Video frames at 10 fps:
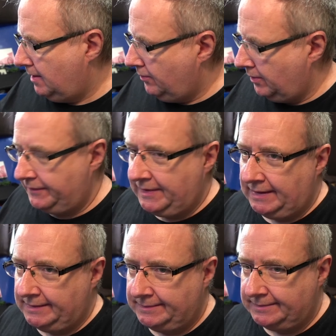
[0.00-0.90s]
What I've
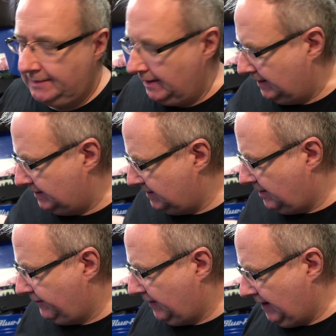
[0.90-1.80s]
done is
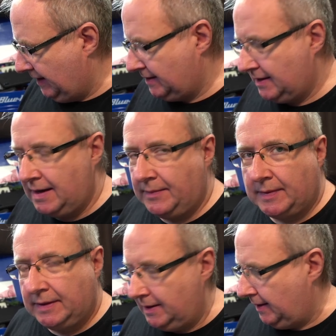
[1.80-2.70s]
I've connected up
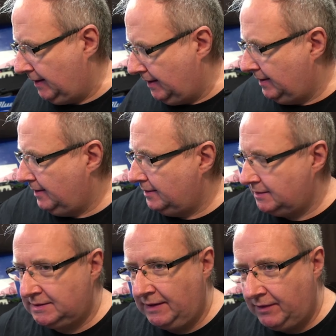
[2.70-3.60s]
the
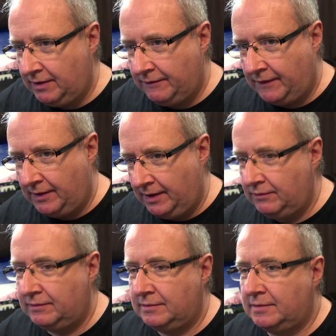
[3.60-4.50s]

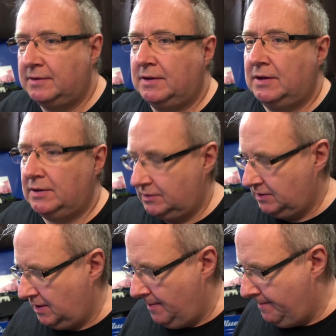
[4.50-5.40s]
705
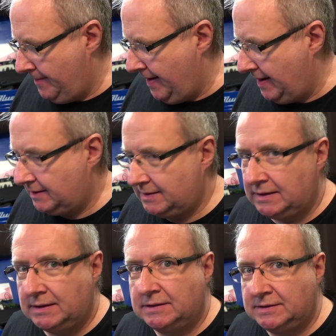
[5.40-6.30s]
to the
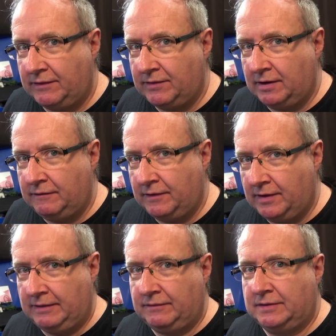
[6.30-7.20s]

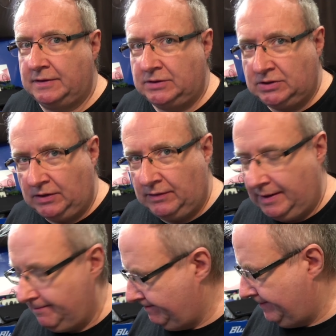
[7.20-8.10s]
MAT-705 tuner.
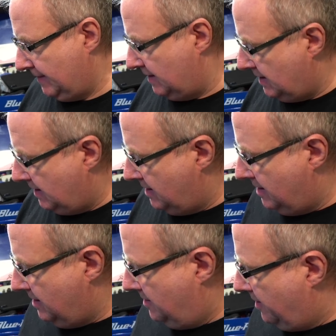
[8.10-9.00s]

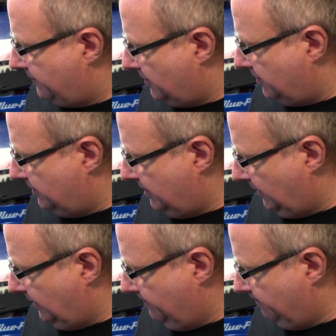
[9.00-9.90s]
I've got
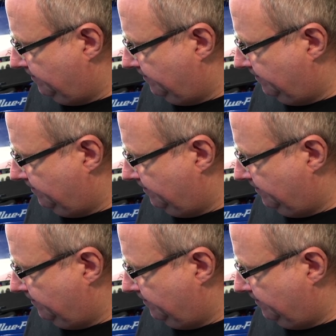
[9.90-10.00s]
a